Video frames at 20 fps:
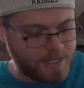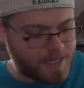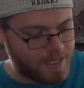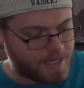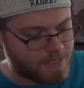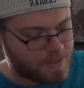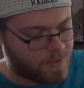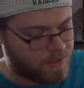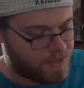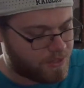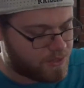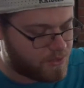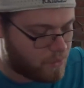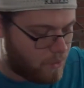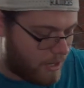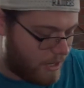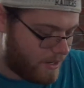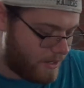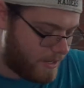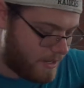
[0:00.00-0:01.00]
in case I want to use a
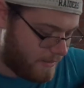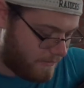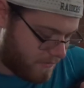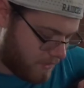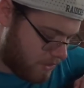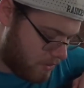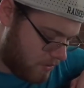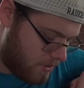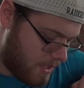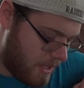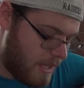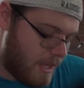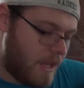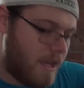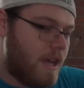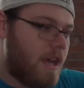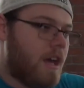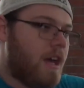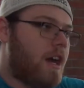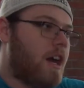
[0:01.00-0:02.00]
wired headphone.
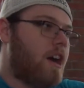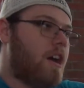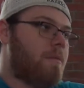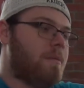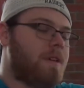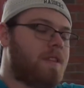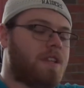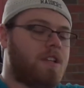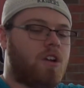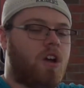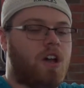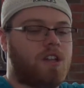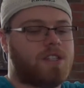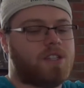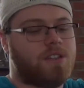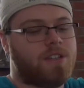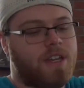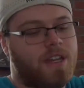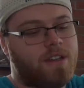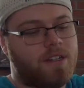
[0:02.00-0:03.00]
And then
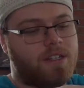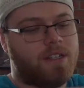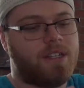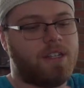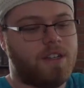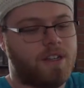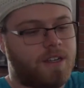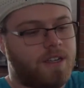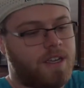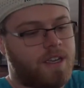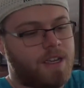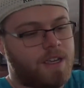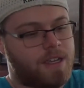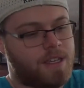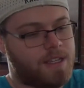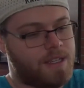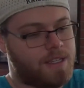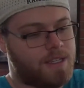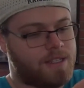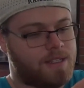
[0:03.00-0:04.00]
also down in here
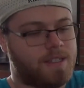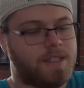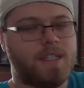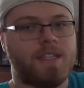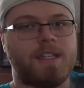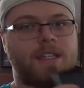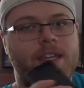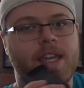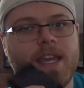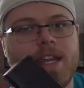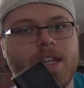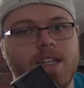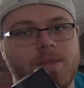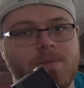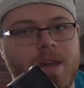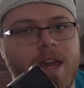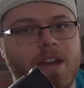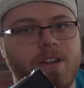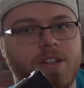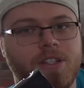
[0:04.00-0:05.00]
is the Canon's
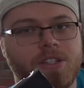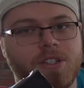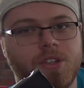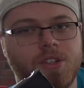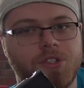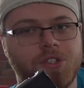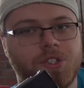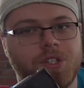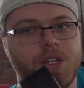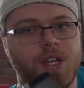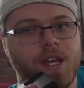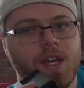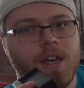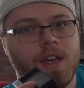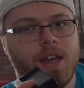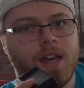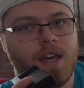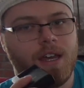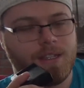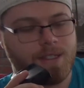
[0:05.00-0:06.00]
battery charger,
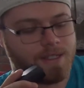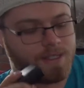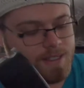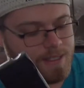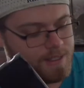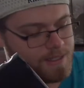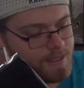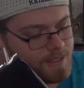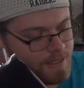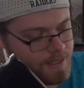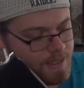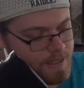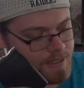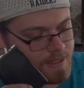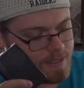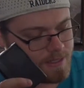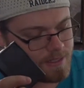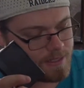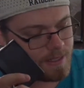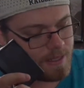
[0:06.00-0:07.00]
since
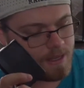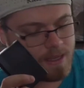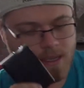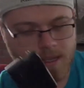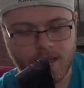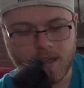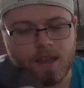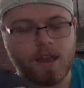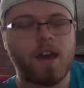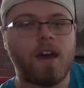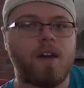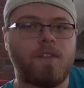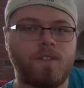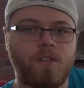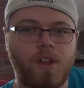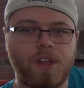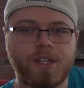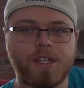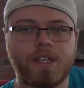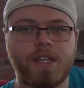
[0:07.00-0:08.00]
it's a
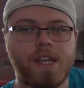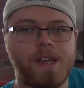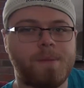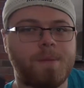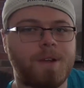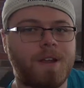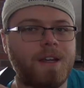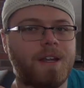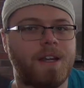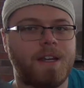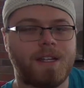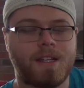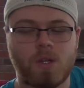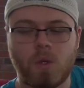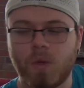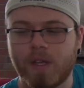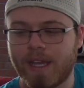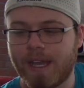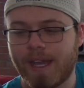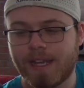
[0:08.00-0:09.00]
vlogging camera and I need
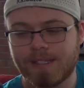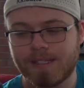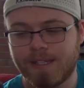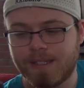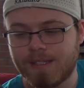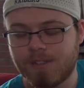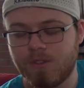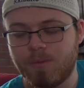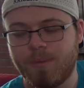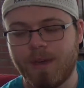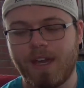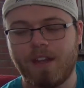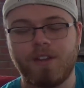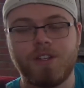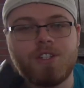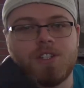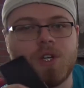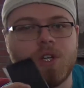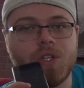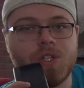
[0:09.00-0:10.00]
quick access to a battery
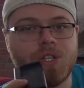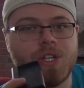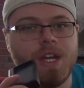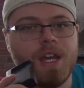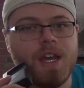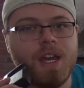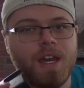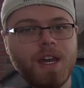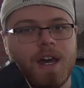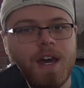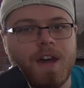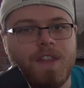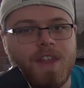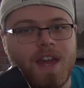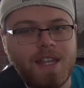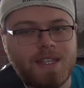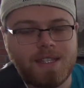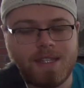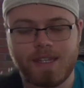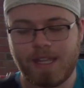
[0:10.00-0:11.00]
charger.
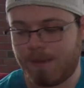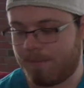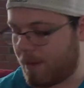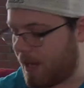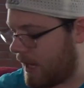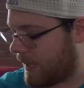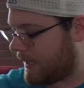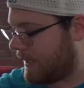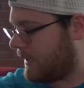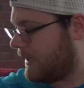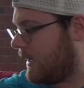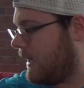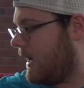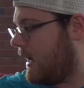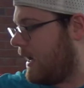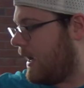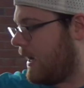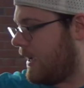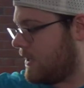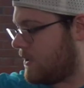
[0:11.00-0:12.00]
That's in that pocket
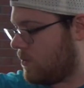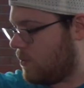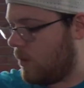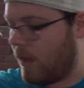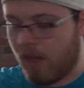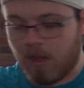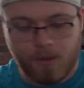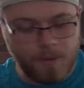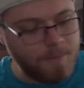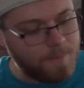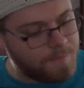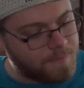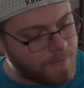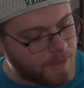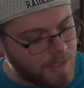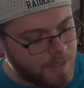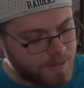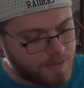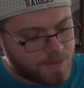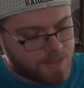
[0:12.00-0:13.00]
as well.
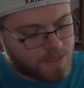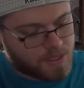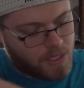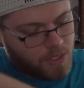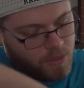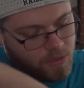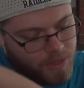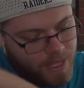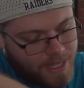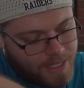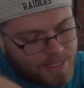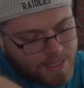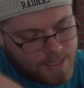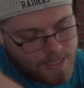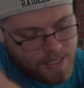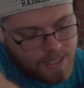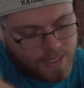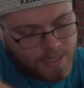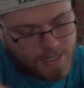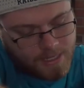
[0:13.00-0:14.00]
So
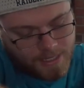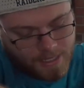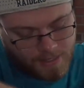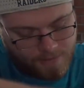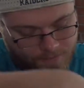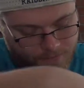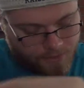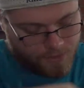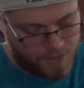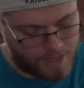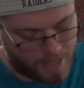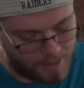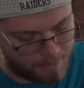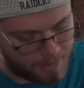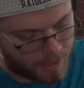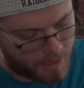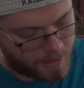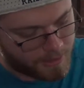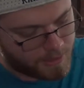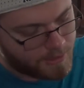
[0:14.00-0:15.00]
that's it for that
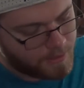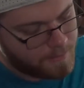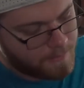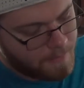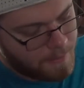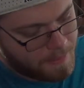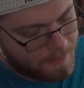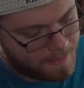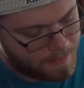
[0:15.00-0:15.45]
pocket.